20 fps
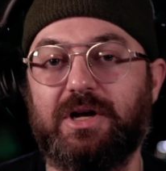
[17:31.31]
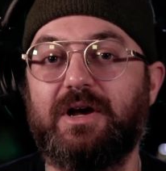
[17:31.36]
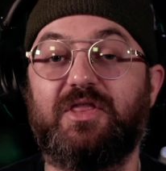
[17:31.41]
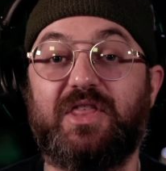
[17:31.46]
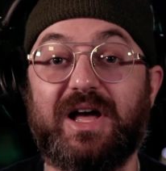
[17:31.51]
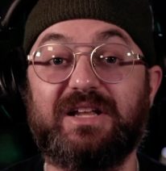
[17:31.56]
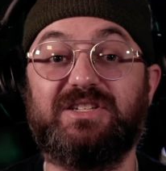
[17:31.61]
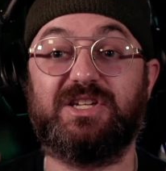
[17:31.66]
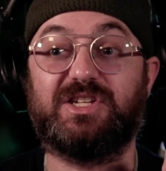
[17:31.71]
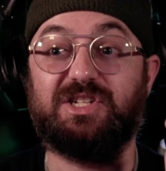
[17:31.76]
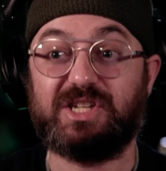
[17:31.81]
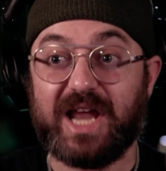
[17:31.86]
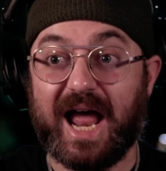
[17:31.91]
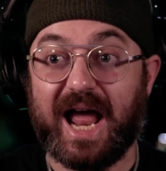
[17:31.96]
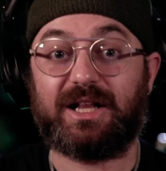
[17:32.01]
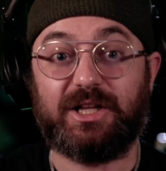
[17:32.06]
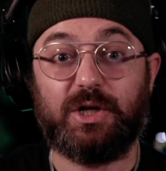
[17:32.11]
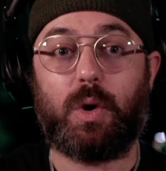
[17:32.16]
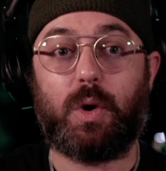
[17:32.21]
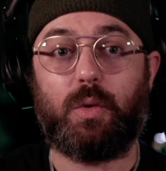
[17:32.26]
That's
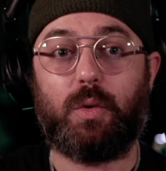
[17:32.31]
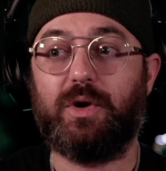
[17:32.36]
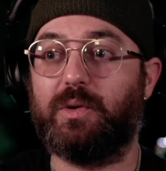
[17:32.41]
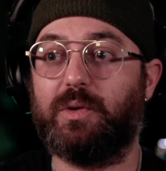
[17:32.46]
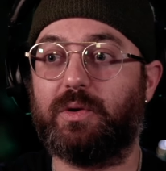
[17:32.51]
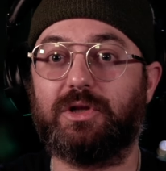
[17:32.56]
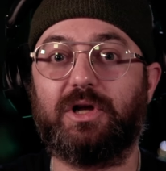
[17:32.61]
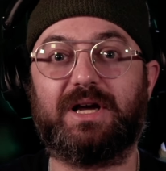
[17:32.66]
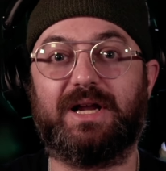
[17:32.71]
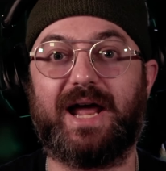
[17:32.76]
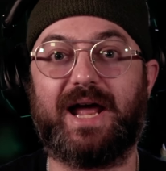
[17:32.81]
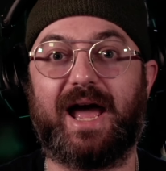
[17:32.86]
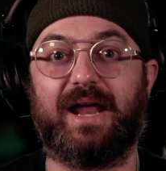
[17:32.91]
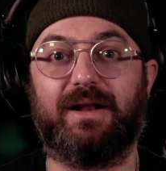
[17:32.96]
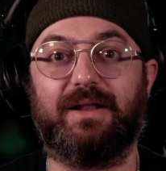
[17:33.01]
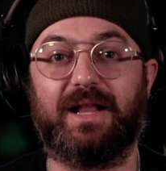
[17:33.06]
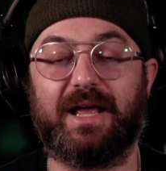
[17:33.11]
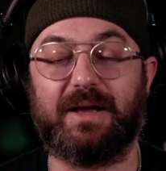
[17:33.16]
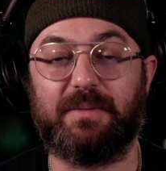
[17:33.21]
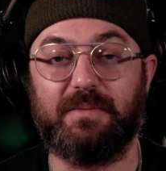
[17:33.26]
exactly what we were looking
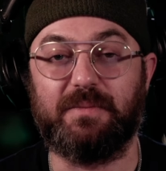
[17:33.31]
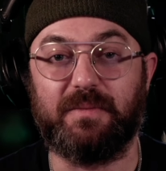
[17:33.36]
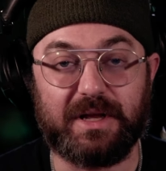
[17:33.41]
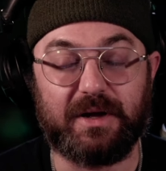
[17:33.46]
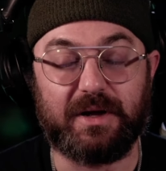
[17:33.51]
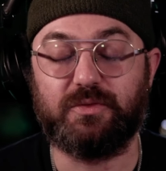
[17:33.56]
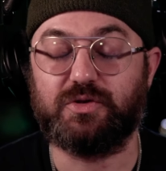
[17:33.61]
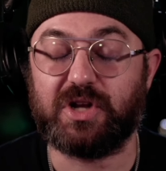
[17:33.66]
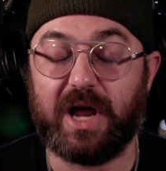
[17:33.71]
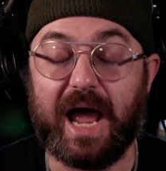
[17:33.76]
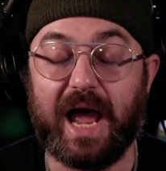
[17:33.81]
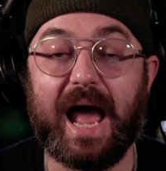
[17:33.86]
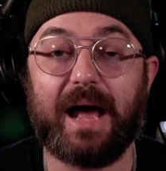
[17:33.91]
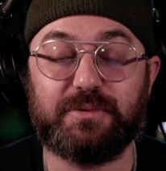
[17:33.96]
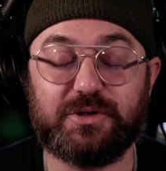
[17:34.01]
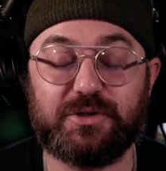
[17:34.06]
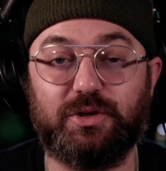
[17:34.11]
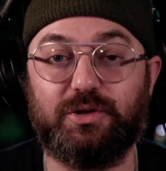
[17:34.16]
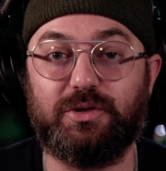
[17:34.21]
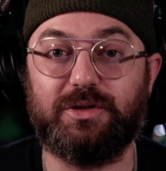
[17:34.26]
at. Like it was
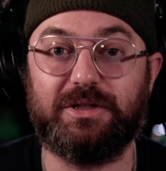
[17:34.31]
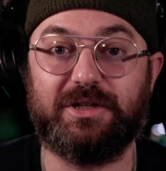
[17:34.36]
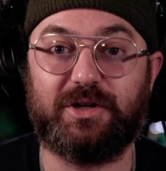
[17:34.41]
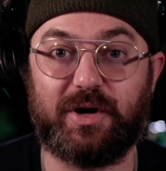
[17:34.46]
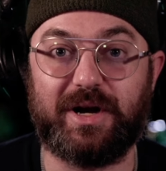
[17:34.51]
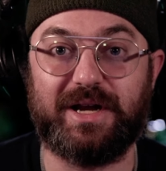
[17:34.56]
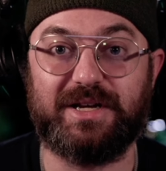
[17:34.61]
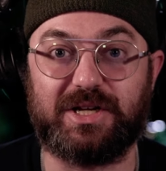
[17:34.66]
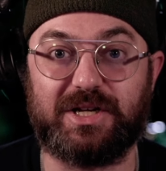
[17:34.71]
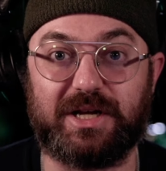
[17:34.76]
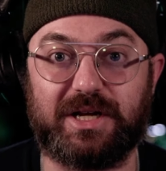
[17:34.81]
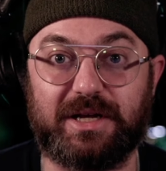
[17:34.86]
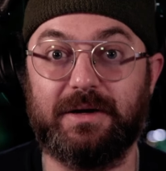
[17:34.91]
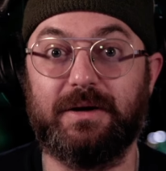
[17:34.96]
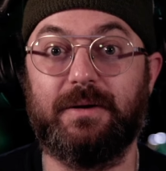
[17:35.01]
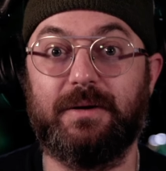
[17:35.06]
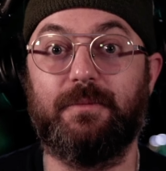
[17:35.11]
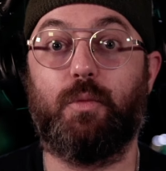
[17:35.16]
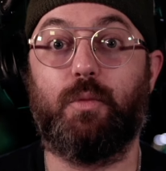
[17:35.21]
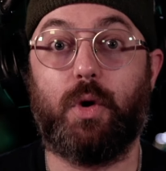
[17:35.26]
absolutely crazy
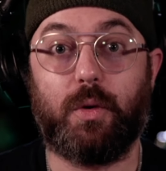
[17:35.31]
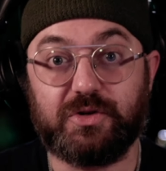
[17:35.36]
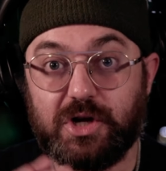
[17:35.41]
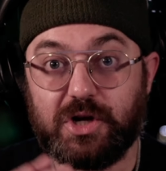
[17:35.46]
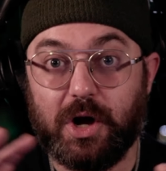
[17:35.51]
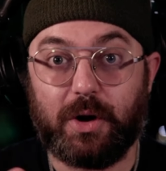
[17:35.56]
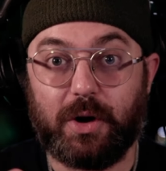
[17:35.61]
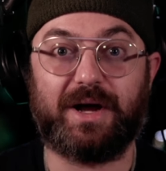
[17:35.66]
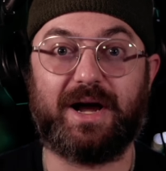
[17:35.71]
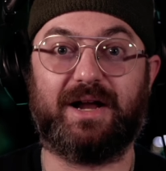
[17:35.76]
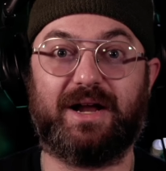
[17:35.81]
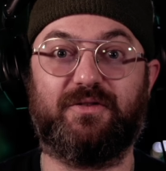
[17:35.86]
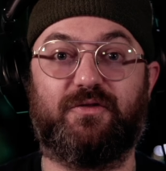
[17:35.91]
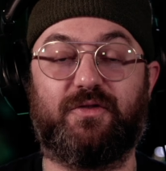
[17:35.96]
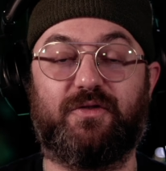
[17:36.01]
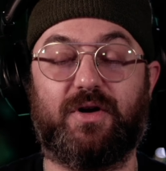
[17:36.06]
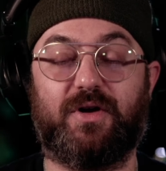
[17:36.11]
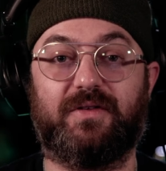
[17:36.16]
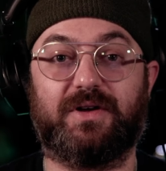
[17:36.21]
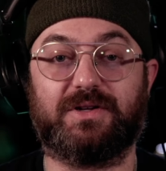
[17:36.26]
what was going on in
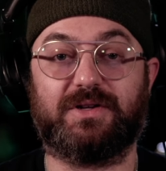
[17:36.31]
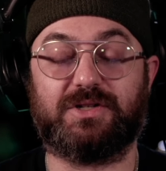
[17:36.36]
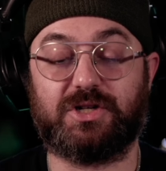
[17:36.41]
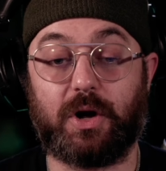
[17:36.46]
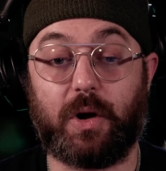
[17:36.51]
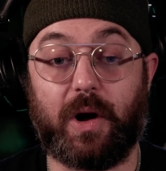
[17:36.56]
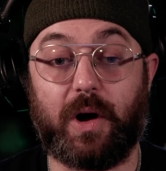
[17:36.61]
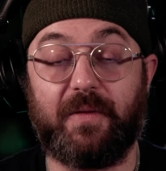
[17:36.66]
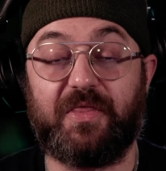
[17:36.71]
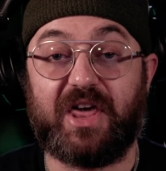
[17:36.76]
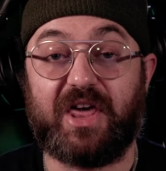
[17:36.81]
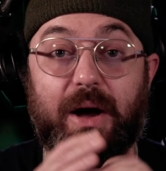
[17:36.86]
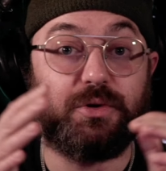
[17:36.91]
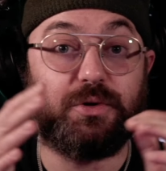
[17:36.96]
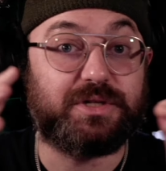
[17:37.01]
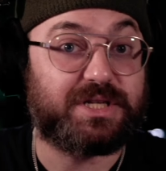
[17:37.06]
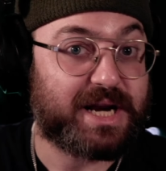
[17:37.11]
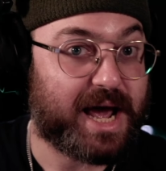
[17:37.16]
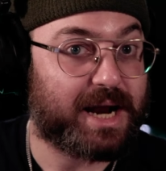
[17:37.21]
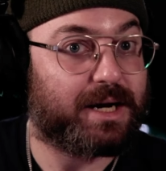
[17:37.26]
front of us. So that
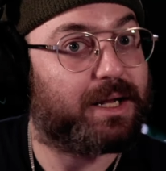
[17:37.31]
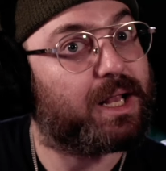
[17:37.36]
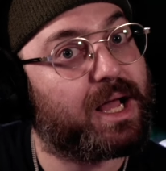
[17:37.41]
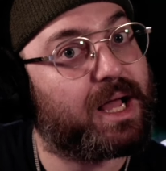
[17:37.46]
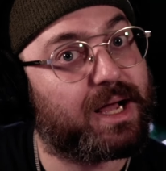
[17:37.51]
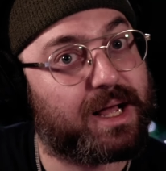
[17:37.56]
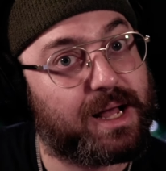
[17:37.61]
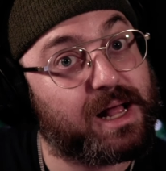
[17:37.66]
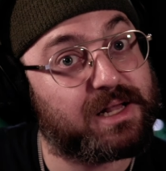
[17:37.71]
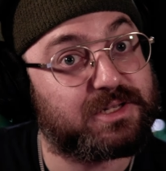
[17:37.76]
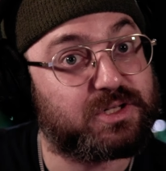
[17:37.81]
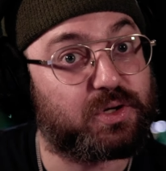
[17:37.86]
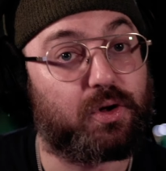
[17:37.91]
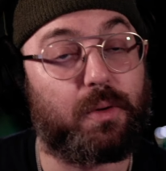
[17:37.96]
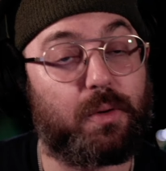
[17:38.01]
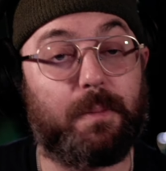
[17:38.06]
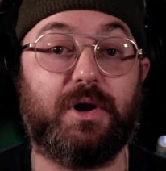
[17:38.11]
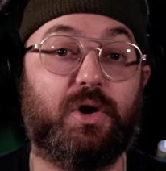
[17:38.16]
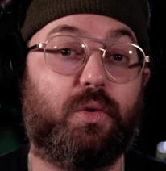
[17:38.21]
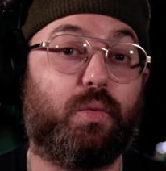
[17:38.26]
was an analog console,
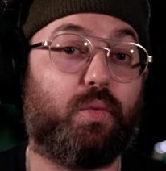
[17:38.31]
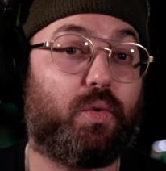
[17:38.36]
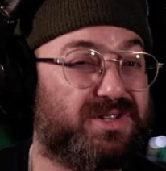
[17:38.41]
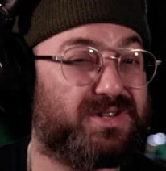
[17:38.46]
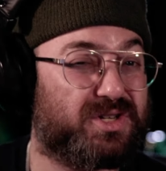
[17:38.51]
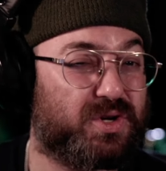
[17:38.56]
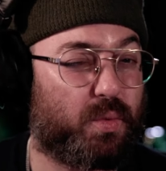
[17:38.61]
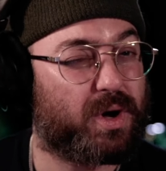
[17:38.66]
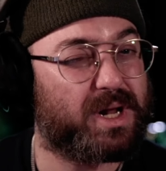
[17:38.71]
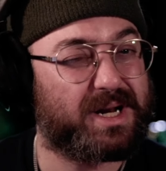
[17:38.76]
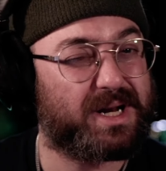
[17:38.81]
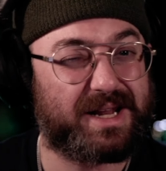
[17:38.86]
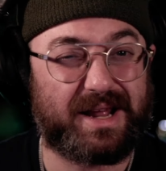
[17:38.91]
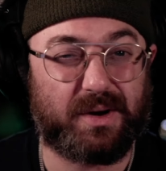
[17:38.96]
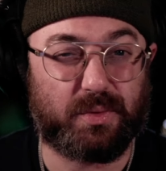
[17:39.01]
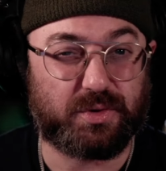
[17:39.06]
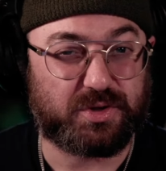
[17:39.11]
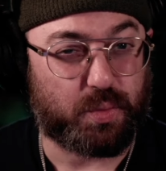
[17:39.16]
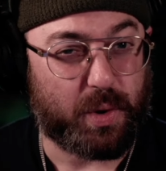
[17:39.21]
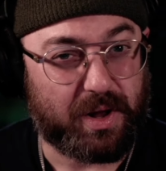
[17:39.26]
but it wasn't one
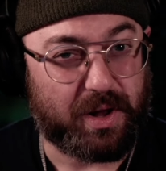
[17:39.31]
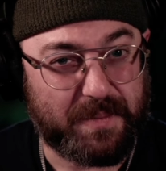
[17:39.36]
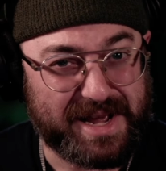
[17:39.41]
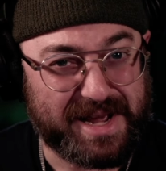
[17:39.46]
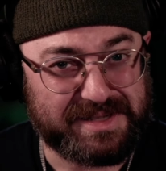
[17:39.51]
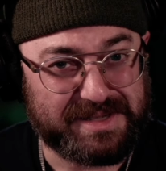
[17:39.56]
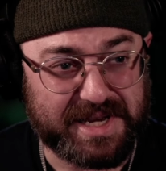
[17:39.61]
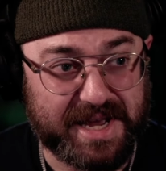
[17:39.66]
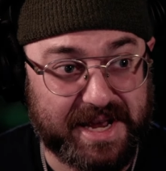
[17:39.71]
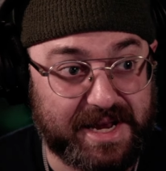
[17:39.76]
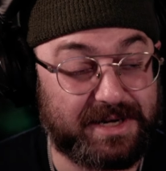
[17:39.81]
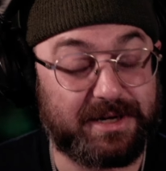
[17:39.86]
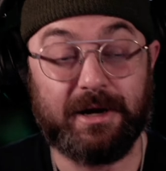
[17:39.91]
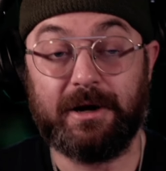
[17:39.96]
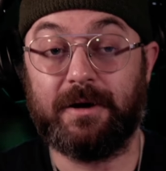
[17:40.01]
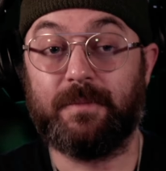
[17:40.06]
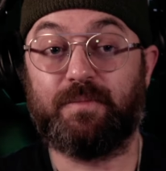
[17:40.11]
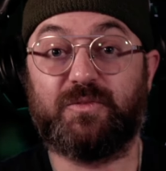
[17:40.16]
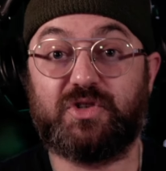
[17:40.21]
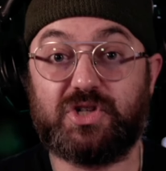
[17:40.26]
that was well maintained,
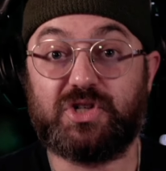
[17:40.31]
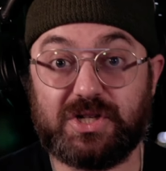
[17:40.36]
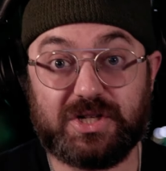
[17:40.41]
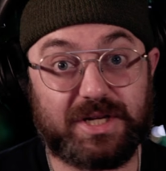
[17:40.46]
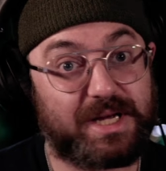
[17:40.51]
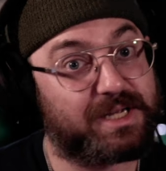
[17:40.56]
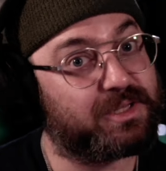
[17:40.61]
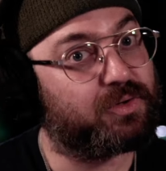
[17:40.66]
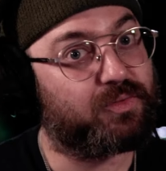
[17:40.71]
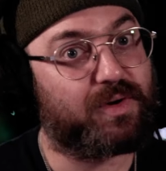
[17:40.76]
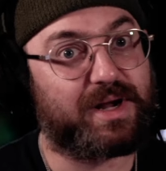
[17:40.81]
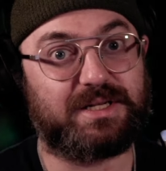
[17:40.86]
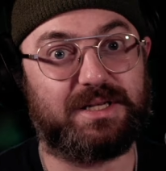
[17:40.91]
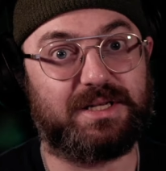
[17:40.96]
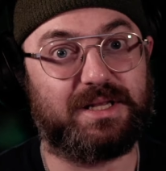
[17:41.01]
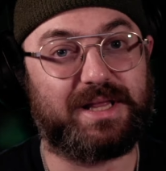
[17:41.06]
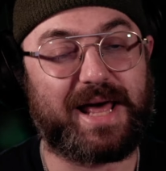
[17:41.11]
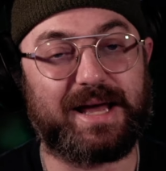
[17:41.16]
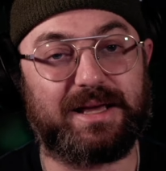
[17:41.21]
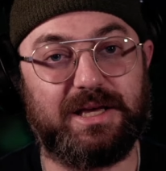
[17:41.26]
just like the rest
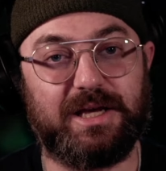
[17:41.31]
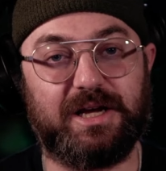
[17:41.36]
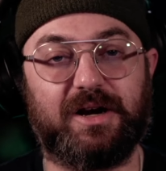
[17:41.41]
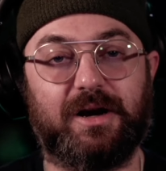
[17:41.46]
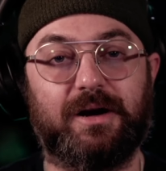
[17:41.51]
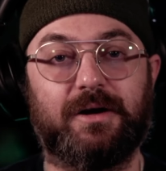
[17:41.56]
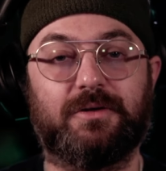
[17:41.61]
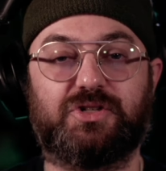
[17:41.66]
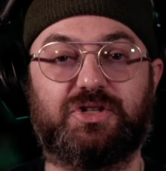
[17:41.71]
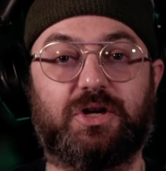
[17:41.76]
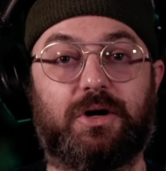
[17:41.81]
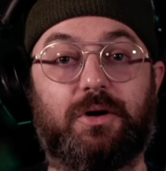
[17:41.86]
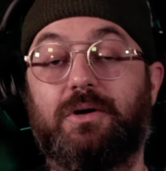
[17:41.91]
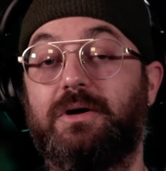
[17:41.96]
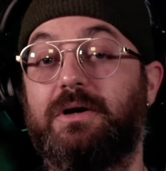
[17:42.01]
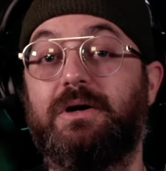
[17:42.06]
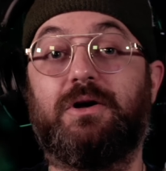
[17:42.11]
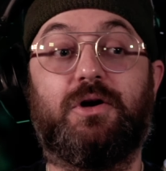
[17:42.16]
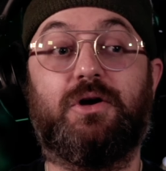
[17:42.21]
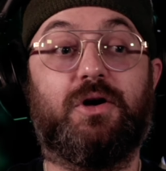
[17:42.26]
of that gear. So
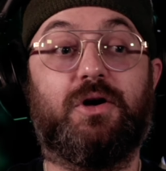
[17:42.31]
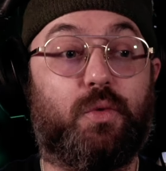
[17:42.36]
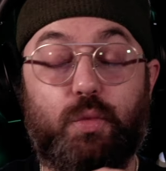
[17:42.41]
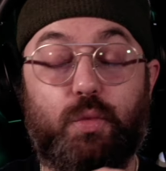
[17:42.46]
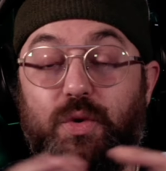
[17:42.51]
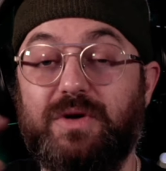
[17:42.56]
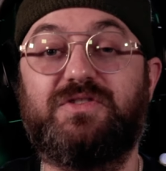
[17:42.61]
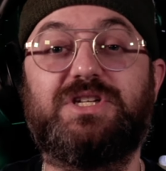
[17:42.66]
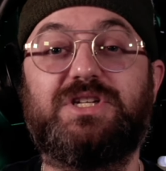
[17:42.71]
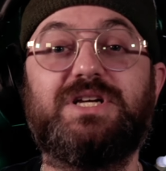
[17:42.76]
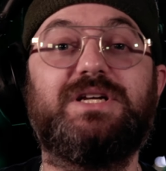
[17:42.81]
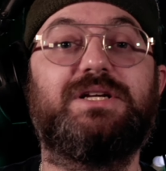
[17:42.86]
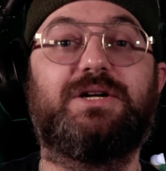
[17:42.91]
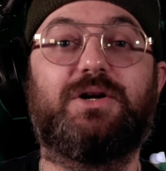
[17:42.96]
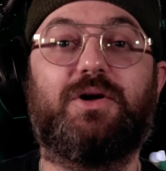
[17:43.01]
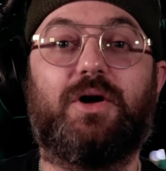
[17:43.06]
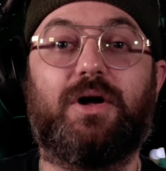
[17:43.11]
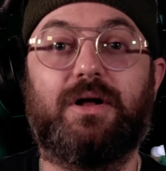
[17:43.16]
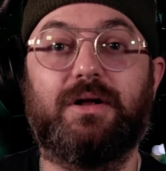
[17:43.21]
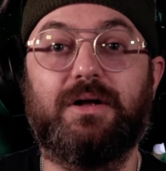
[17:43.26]
we've seen
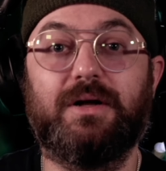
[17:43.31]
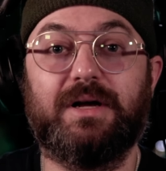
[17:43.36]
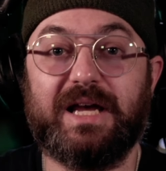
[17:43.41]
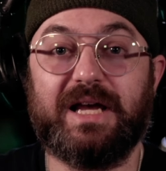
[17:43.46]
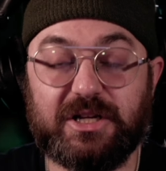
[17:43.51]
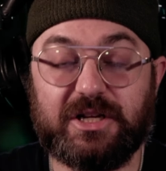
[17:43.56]
it all.